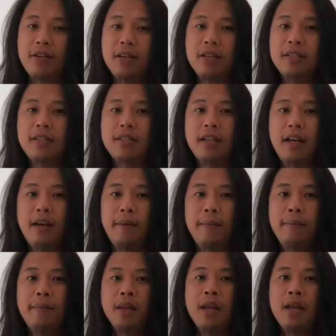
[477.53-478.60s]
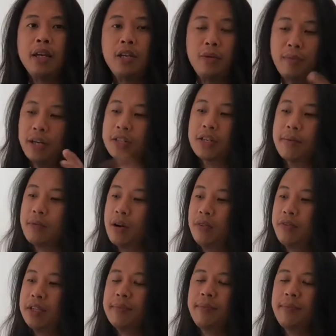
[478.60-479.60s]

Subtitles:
because yung mga drum covers